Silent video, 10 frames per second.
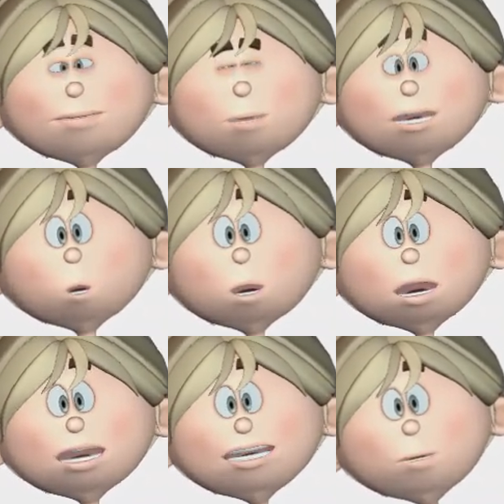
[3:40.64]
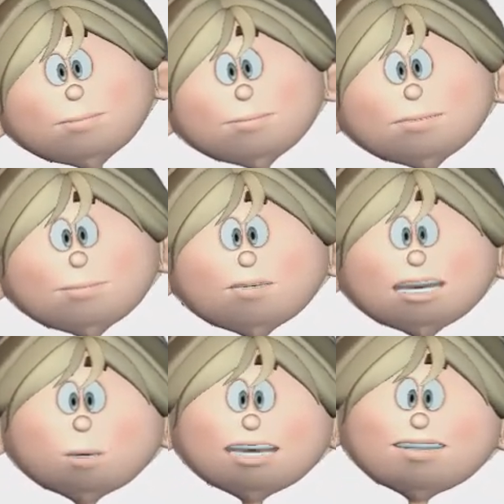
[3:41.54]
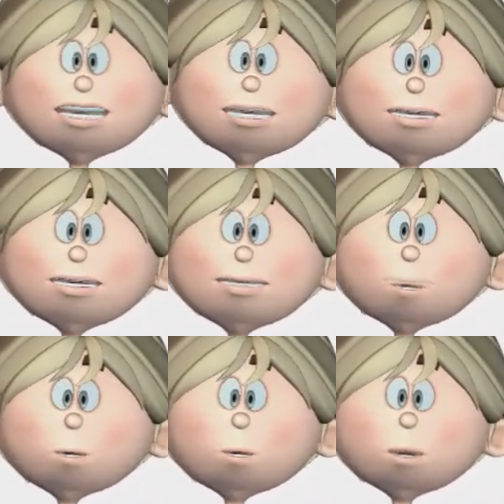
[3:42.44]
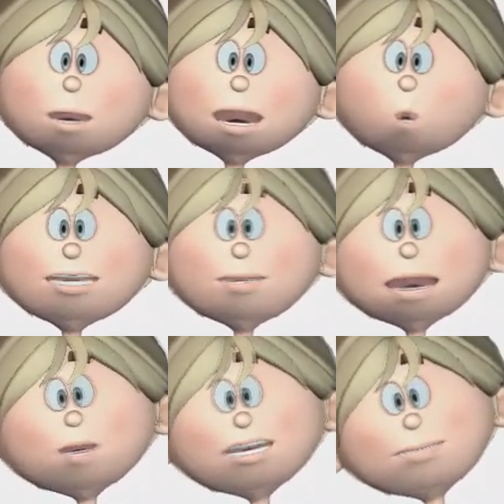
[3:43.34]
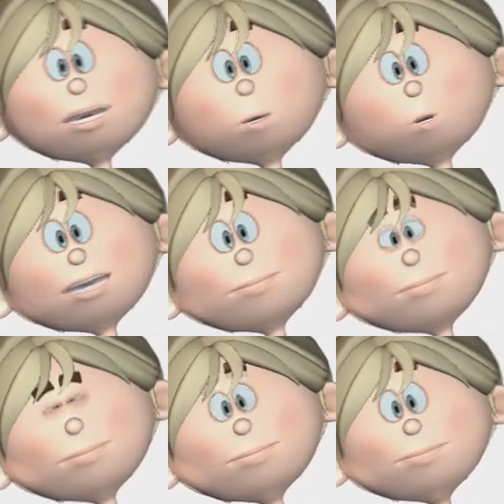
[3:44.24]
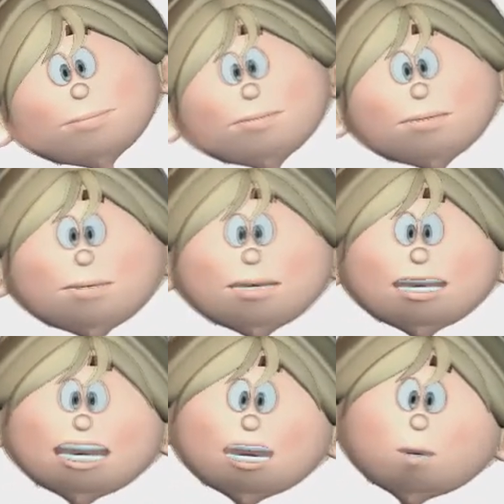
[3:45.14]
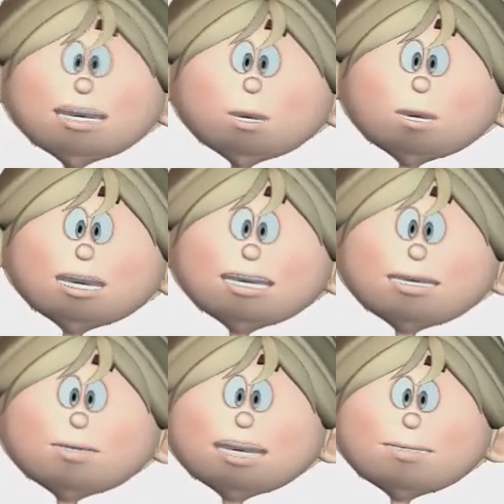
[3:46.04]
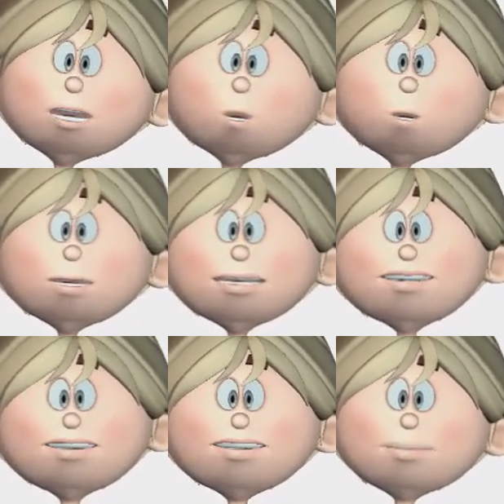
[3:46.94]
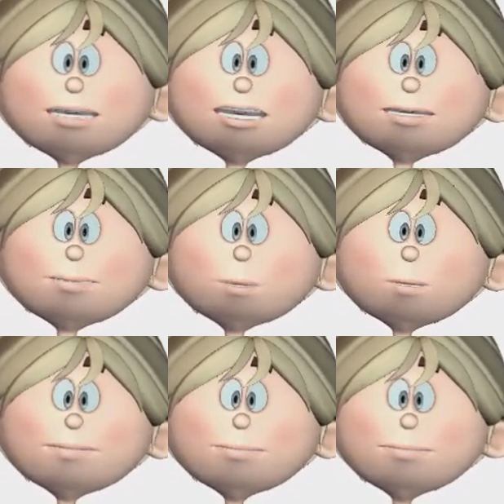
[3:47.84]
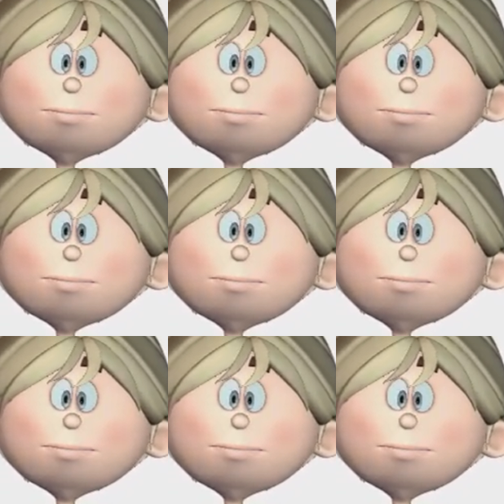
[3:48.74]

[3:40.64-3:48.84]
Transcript: For short, I'll just say four and one is five, and two and three together is five.